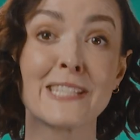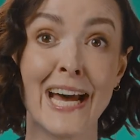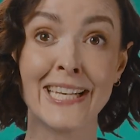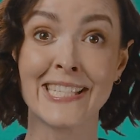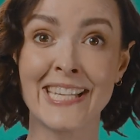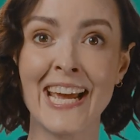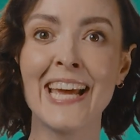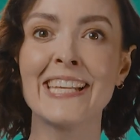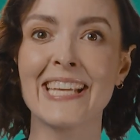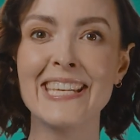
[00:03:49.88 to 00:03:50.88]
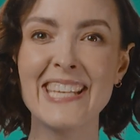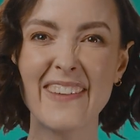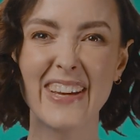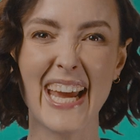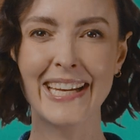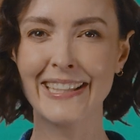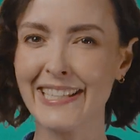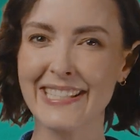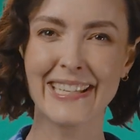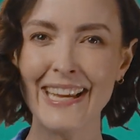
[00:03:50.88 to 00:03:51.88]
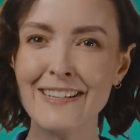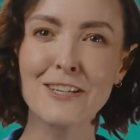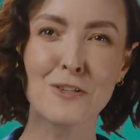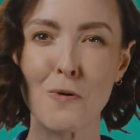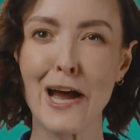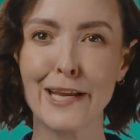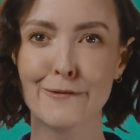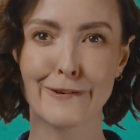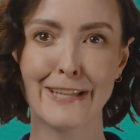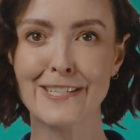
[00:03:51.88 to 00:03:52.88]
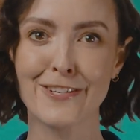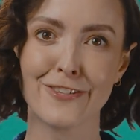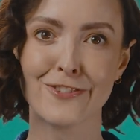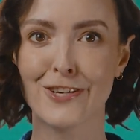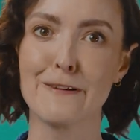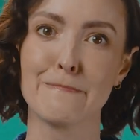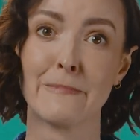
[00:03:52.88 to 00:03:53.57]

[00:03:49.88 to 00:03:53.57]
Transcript: understand and navigate this intertwined relationship.